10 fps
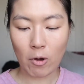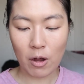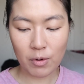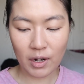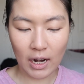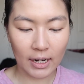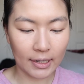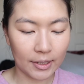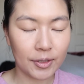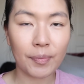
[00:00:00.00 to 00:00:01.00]
While we're at
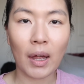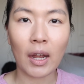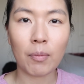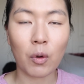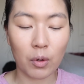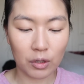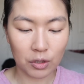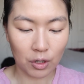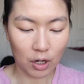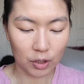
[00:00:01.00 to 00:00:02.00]
it, I'm going
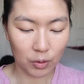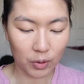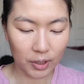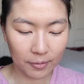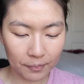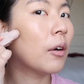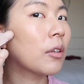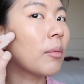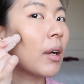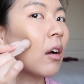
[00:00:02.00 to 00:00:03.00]
to contour. I don't
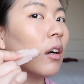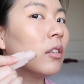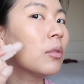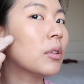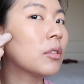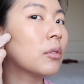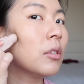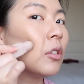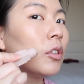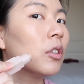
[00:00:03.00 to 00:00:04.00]
think my contour is
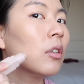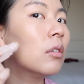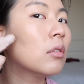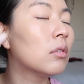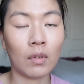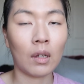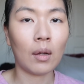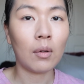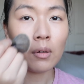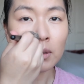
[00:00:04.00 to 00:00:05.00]
going to show.
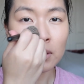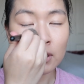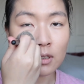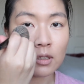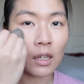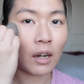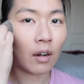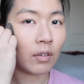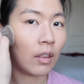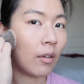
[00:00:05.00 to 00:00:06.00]
I'm going to just set
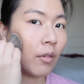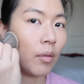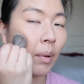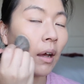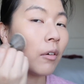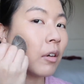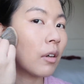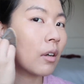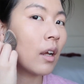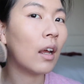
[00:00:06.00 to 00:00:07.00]
everything with
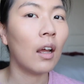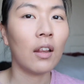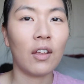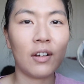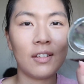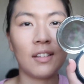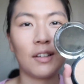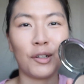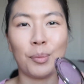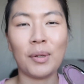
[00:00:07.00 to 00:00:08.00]
powder. There's a
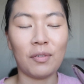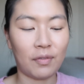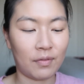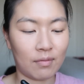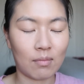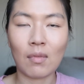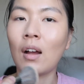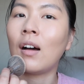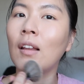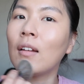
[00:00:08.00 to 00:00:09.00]
little bit of
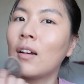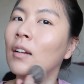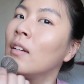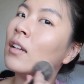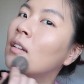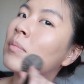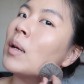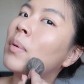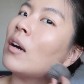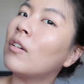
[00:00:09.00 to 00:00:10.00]
color in
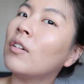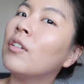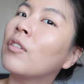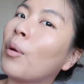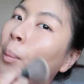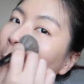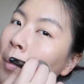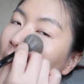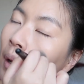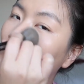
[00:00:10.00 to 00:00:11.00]
my powder, so
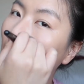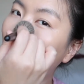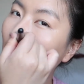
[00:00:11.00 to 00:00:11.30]
maybe